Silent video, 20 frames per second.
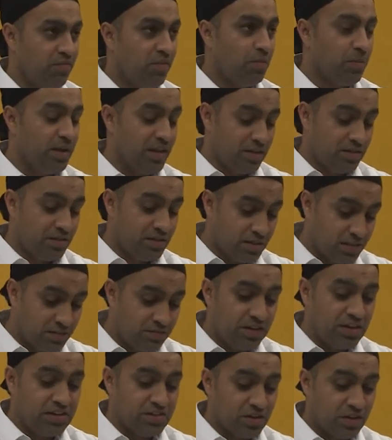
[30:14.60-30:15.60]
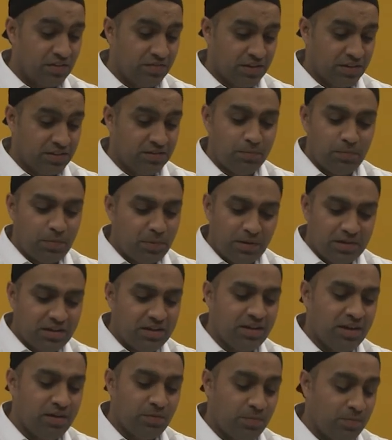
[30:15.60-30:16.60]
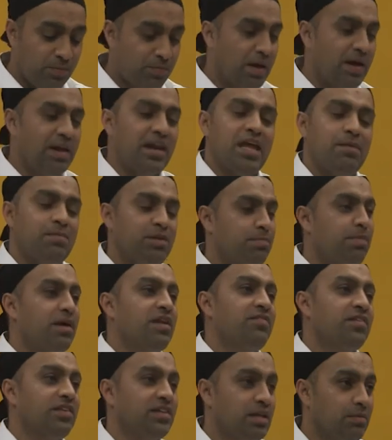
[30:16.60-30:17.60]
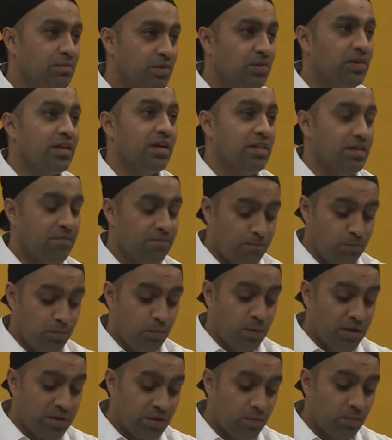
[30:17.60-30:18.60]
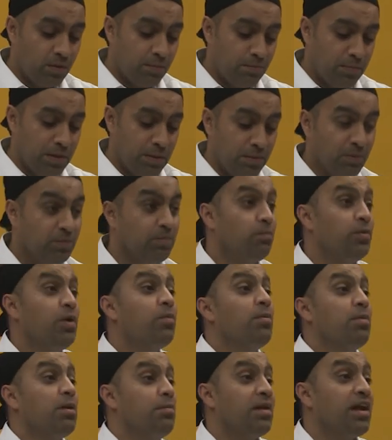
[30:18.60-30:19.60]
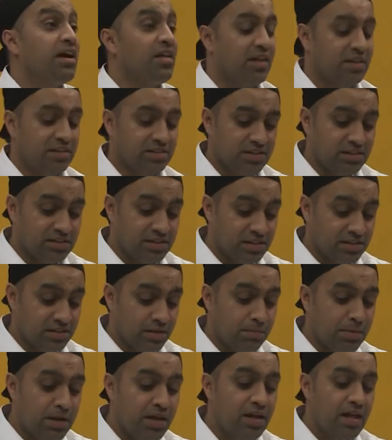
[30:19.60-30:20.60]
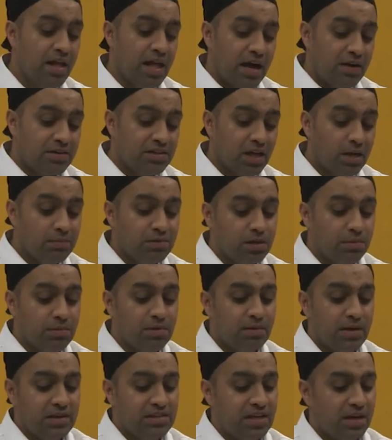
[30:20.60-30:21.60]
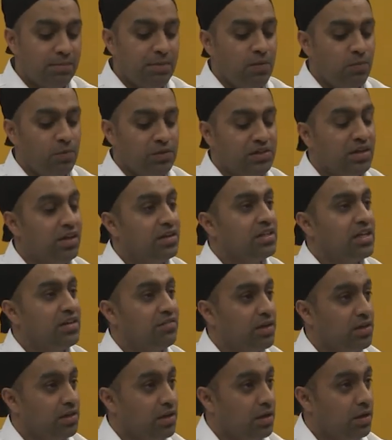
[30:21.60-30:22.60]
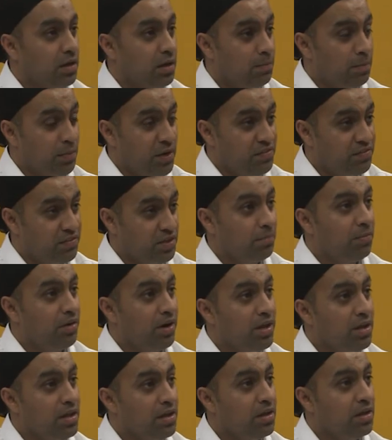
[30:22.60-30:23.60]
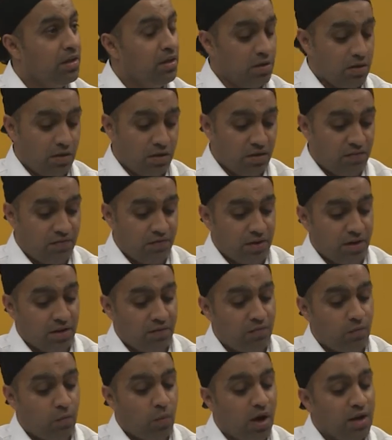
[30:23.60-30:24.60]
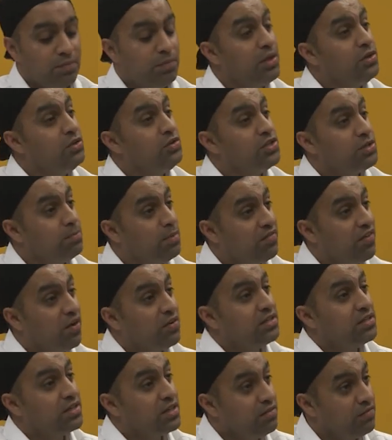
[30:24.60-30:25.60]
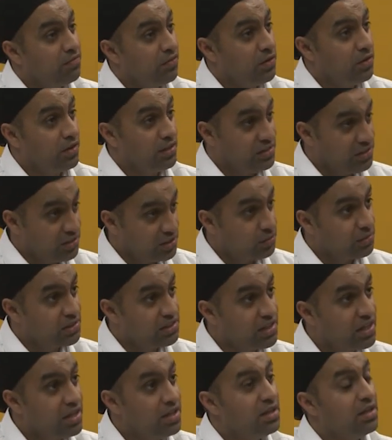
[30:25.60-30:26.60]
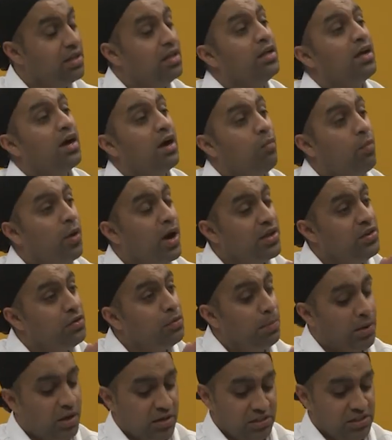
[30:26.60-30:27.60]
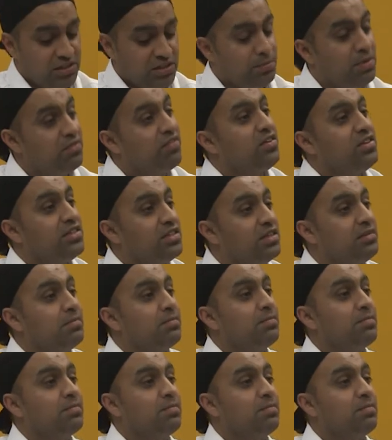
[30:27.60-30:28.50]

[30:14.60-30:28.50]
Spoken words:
Before we just finish off, because you know about Labour's benefit scheme and all that, and we want people out of that system. But our time's coming to an end. Jagmeet, would you like to give a brief summary of why you should be voted in for your constituency and why your party should be voted in?